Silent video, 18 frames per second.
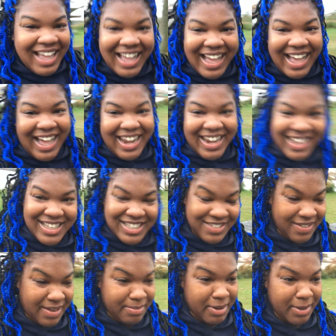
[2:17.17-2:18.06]
I didn't get
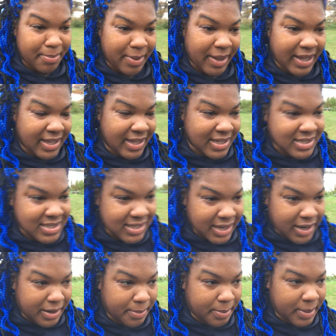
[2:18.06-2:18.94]
to ride my bike
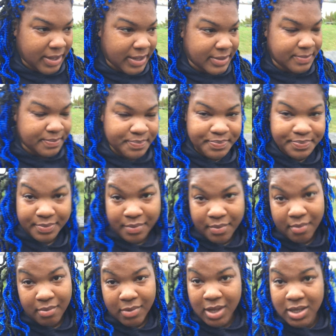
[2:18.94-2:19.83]
yesterday, but
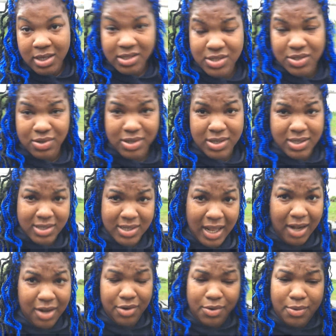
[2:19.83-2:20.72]
it's all good.
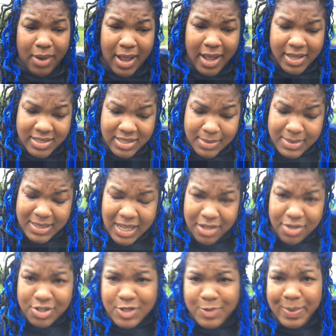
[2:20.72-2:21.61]
I don't know why.
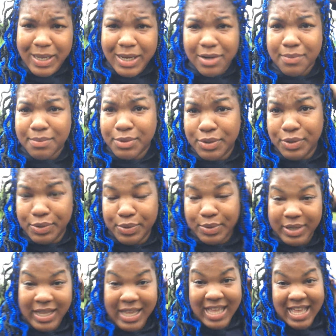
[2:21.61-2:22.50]
Sometimes you just be in the mood
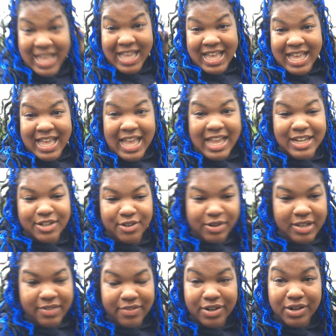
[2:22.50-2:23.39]
and
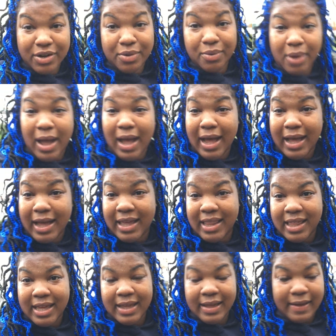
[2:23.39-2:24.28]
don't even know why.
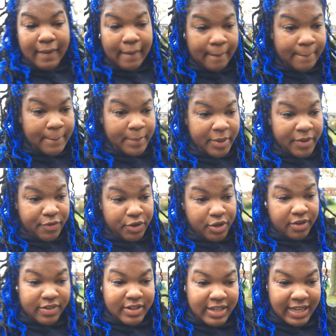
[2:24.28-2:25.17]
Like, if you
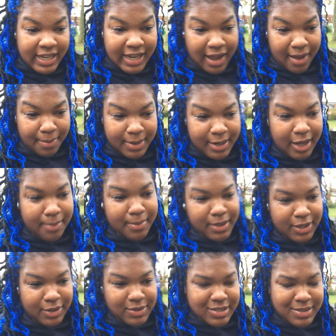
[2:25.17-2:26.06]
can relate, comment down below.